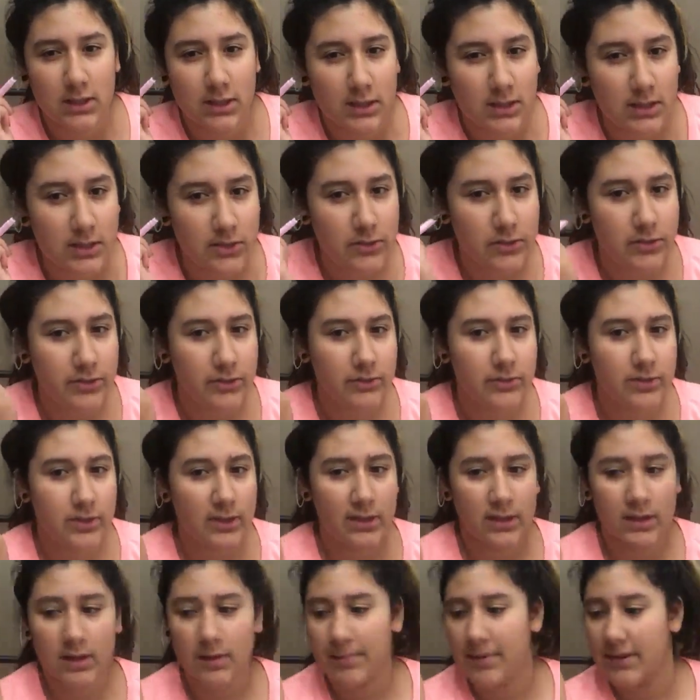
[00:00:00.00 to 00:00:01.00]
using
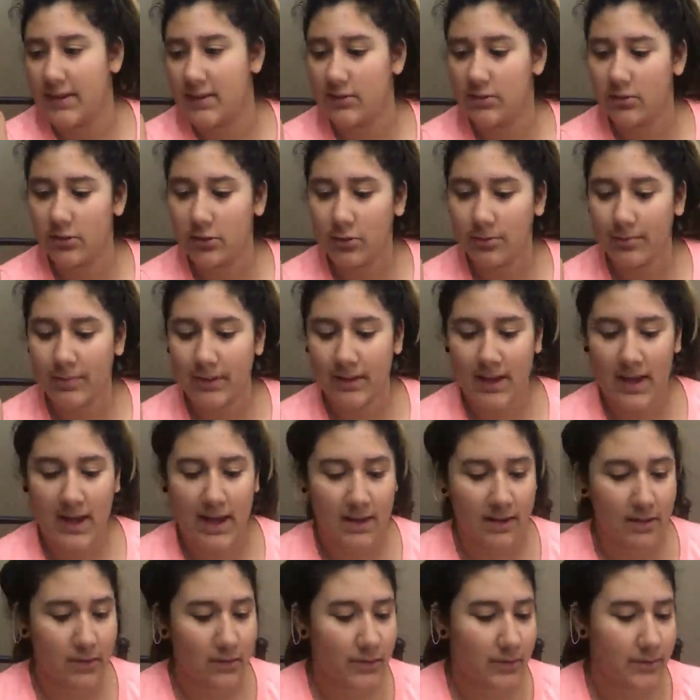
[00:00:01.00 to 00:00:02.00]
a pencil, but I
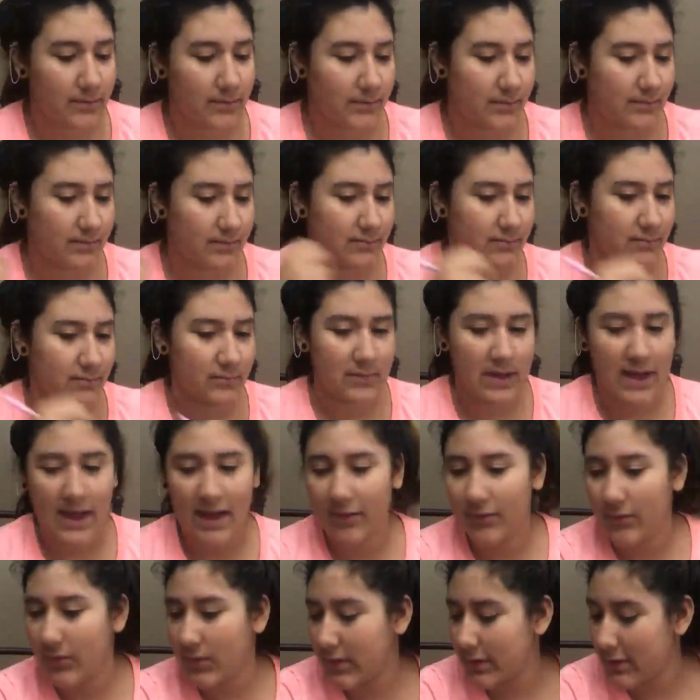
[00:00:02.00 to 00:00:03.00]
don't
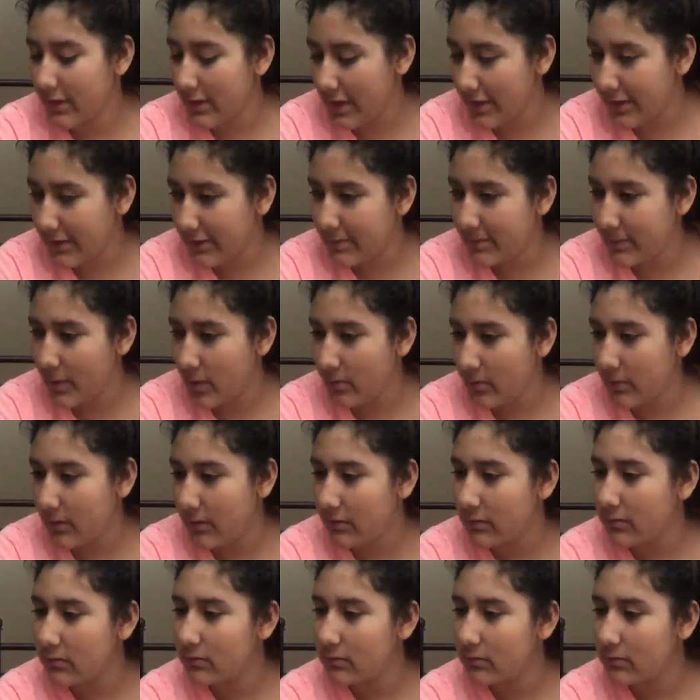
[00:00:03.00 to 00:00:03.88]
have one at this moment.